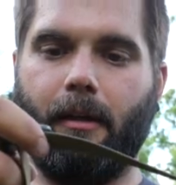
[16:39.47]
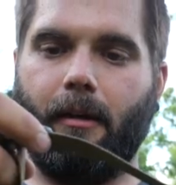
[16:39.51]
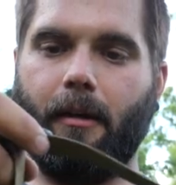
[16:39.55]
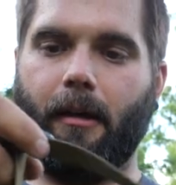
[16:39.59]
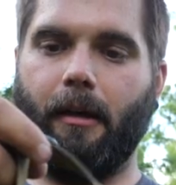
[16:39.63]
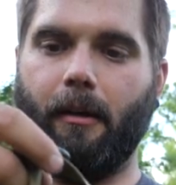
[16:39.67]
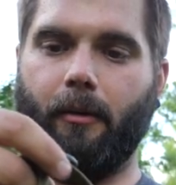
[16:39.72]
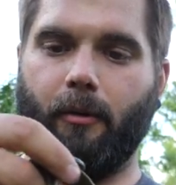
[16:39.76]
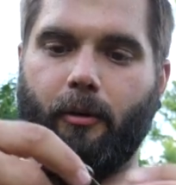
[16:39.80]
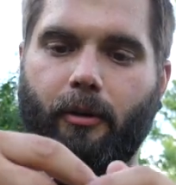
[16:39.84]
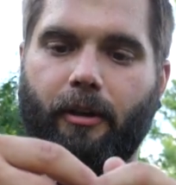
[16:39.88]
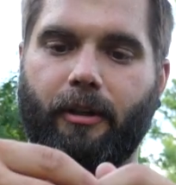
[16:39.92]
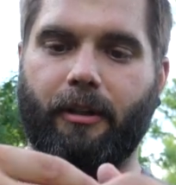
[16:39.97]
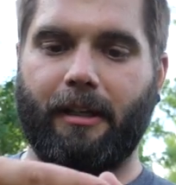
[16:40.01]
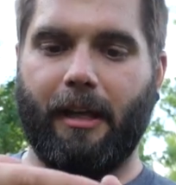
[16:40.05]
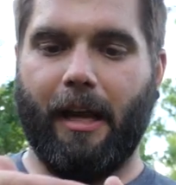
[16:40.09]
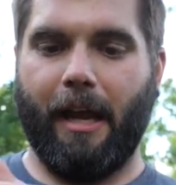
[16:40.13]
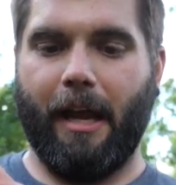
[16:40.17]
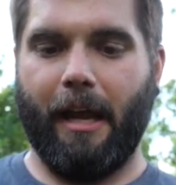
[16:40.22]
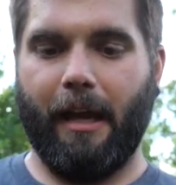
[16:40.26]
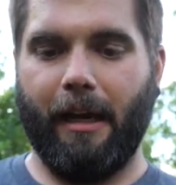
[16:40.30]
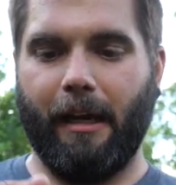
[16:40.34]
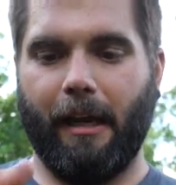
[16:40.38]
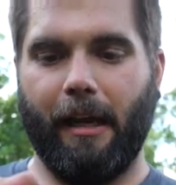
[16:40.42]
uh, or the
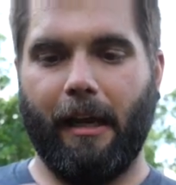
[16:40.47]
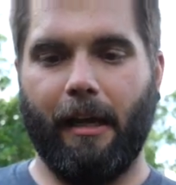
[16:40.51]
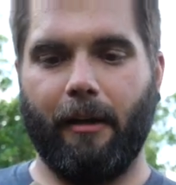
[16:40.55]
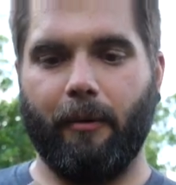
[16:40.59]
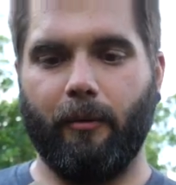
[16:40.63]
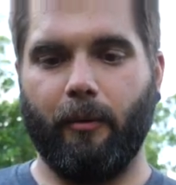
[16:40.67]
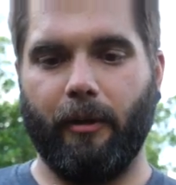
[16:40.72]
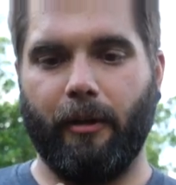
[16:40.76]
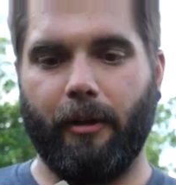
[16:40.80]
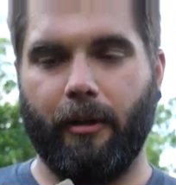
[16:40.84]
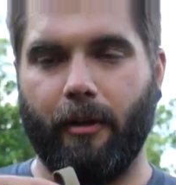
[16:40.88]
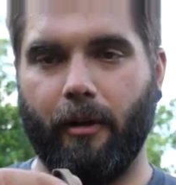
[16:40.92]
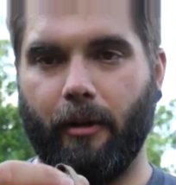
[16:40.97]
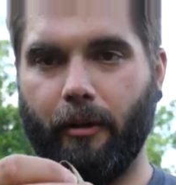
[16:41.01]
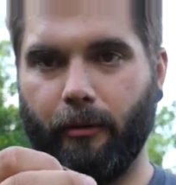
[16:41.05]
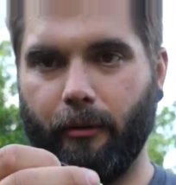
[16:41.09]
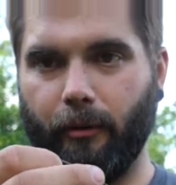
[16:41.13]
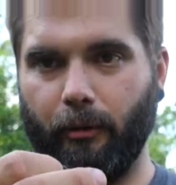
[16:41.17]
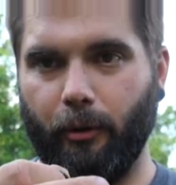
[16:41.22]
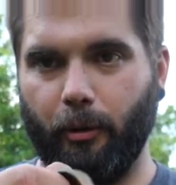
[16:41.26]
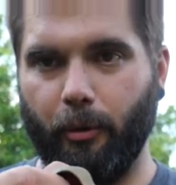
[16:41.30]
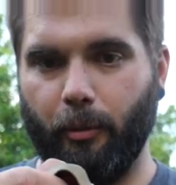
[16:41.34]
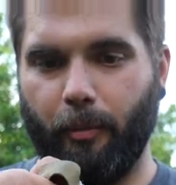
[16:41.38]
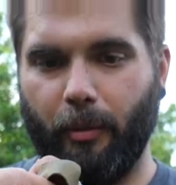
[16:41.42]
tag end with another
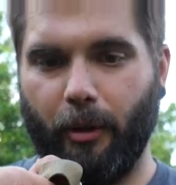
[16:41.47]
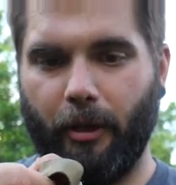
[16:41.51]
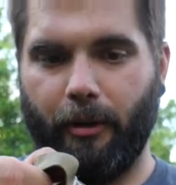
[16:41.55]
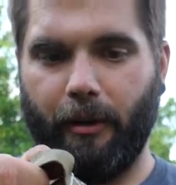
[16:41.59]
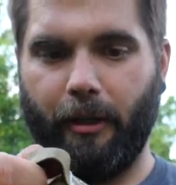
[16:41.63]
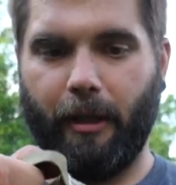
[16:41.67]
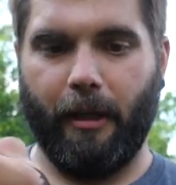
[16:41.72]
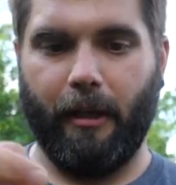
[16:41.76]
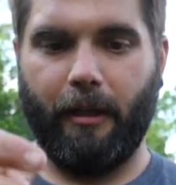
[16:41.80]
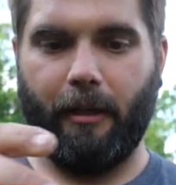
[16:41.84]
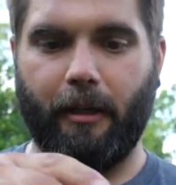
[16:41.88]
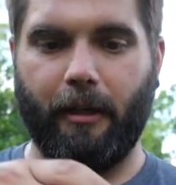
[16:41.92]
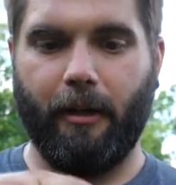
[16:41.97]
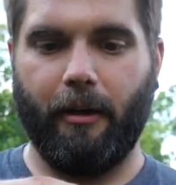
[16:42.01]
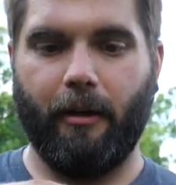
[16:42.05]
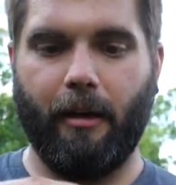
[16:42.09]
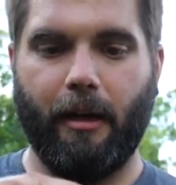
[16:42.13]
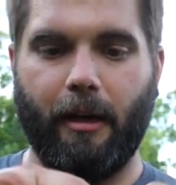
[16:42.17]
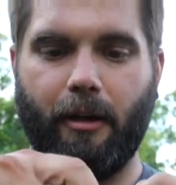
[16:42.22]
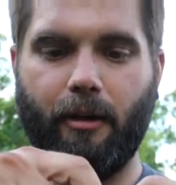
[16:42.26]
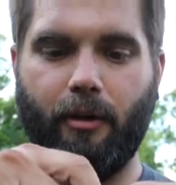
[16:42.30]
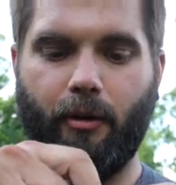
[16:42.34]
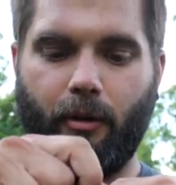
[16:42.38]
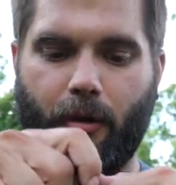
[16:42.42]
loop on the end here,
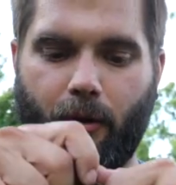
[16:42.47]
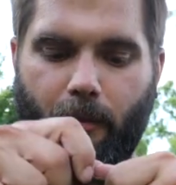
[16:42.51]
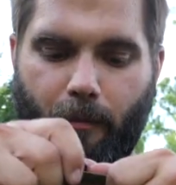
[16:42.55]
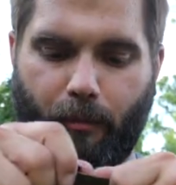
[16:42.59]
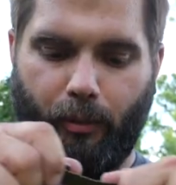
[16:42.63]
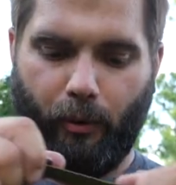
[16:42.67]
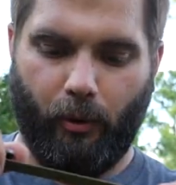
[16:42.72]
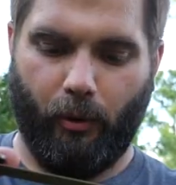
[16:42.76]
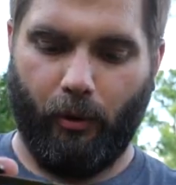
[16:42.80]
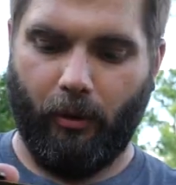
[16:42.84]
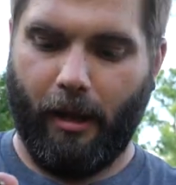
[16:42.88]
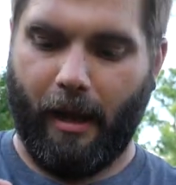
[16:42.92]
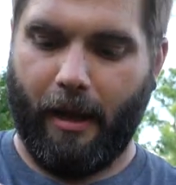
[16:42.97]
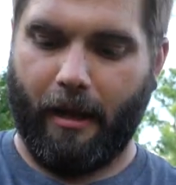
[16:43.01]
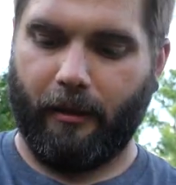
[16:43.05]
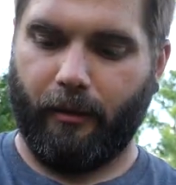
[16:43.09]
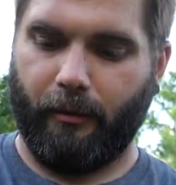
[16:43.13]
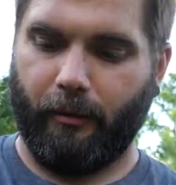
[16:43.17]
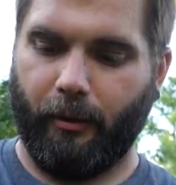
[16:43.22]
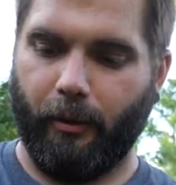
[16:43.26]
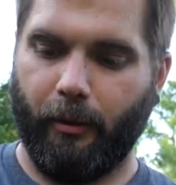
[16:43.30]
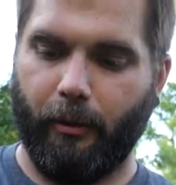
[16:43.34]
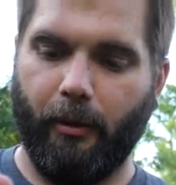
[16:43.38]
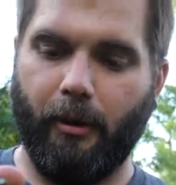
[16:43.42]
and you can pull that
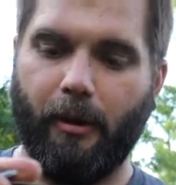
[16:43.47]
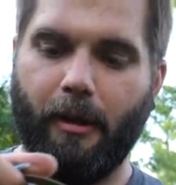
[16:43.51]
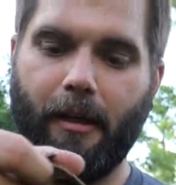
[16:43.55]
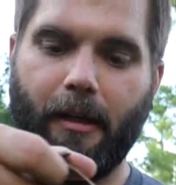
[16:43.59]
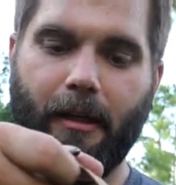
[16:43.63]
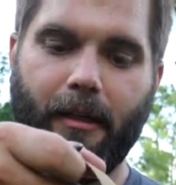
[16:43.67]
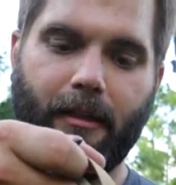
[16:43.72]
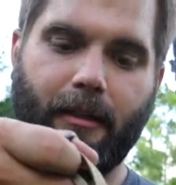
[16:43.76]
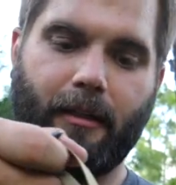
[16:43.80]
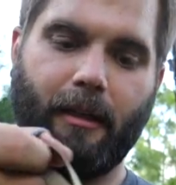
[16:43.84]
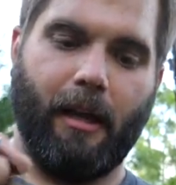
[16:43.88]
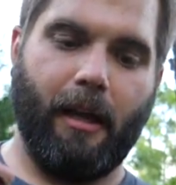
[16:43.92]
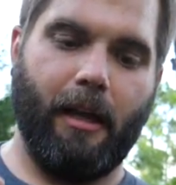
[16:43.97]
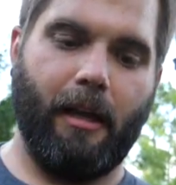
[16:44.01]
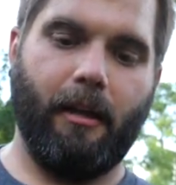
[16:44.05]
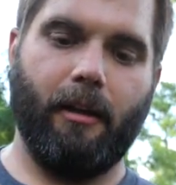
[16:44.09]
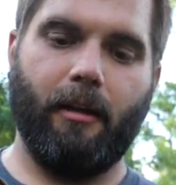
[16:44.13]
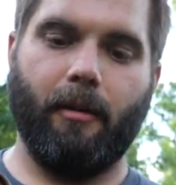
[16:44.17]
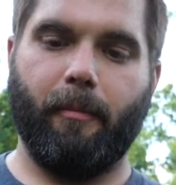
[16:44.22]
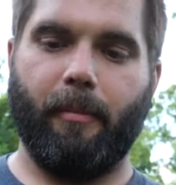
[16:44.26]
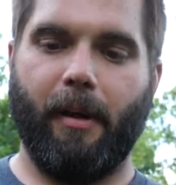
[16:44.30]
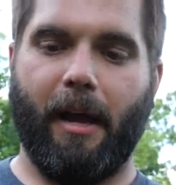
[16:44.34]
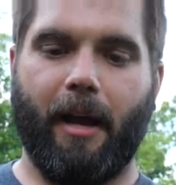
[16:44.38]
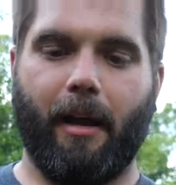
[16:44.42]
through to hang
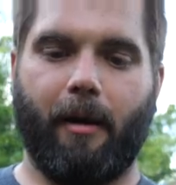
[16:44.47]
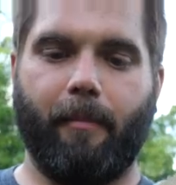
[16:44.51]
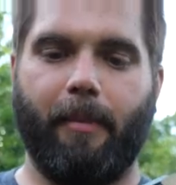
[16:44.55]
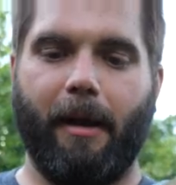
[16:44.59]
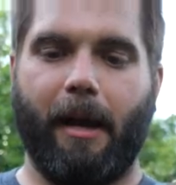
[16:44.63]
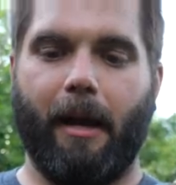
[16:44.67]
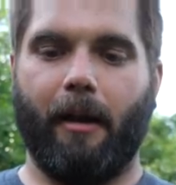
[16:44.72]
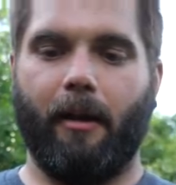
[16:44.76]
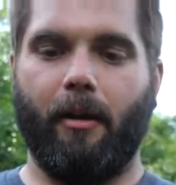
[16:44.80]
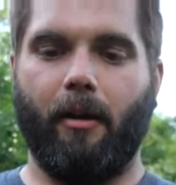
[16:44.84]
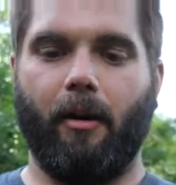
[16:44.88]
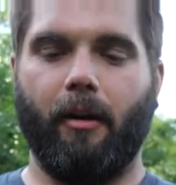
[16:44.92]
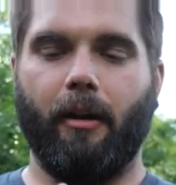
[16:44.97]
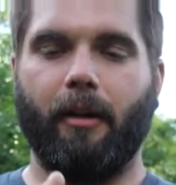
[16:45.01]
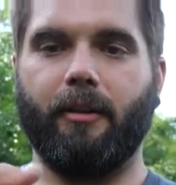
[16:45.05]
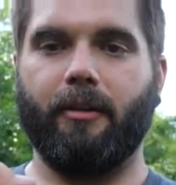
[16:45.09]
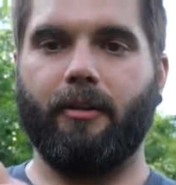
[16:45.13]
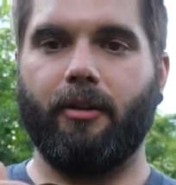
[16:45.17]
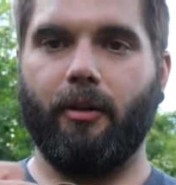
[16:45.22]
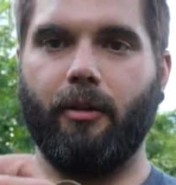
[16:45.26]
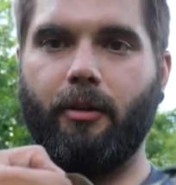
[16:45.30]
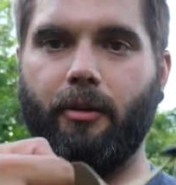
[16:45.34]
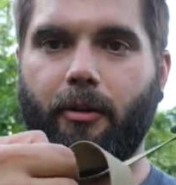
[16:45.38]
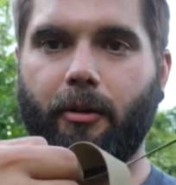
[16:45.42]
your backpack on it
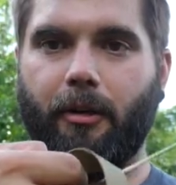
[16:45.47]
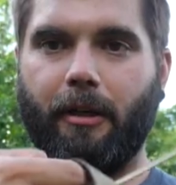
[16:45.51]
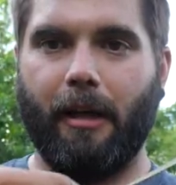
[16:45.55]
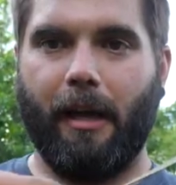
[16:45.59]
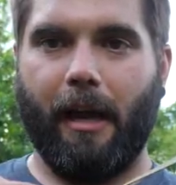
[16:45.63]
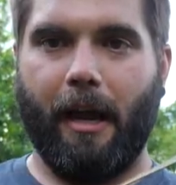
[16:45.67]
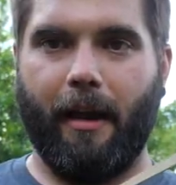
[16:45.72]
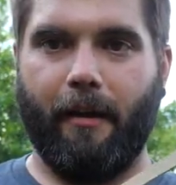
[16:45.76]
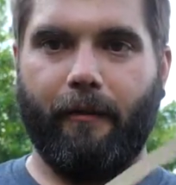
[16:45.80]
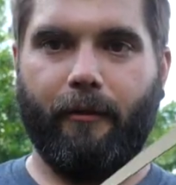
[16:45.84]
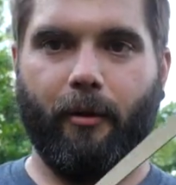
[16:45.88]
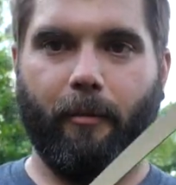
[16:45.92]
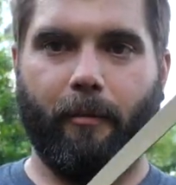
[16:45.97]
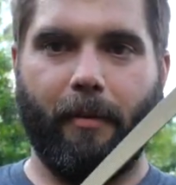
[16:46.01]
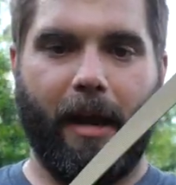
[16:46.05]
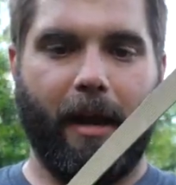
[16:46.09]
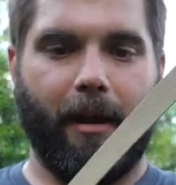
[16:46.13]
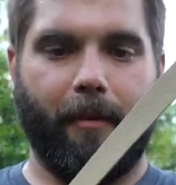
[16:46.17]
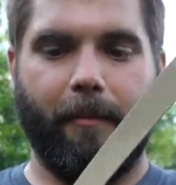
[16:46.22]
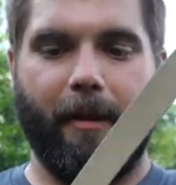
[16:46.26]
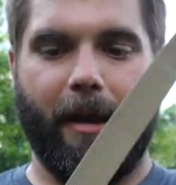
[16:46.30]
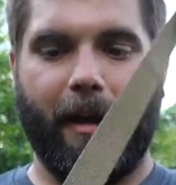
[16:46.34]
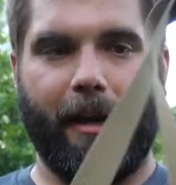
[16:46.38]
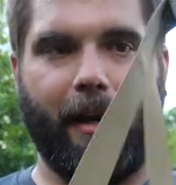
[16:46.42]
so you can have your
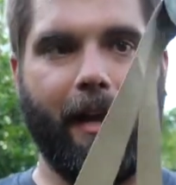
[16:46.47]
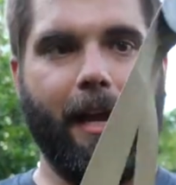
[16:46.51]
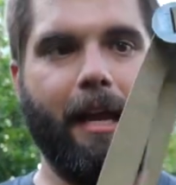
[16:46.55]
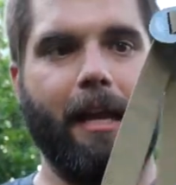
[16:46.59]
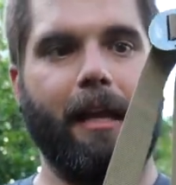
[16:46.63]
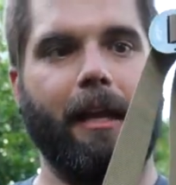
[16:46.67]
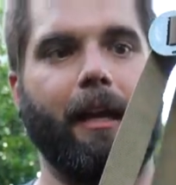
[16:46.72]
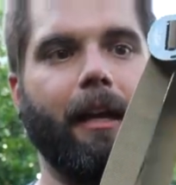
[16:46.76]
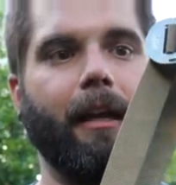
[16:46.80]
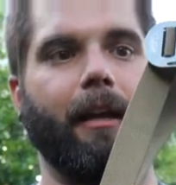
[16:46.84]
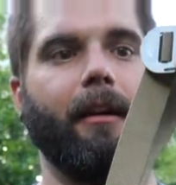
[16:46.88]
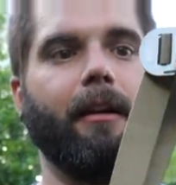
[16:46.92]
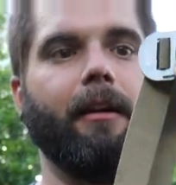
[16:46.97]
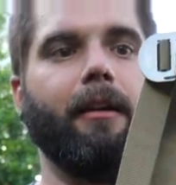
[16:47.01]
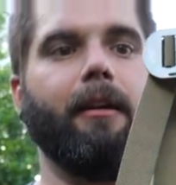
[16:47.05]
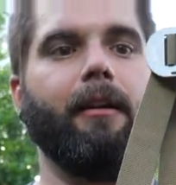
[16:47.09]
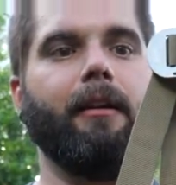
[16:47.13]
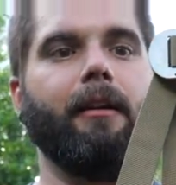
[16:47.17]
backpack hanging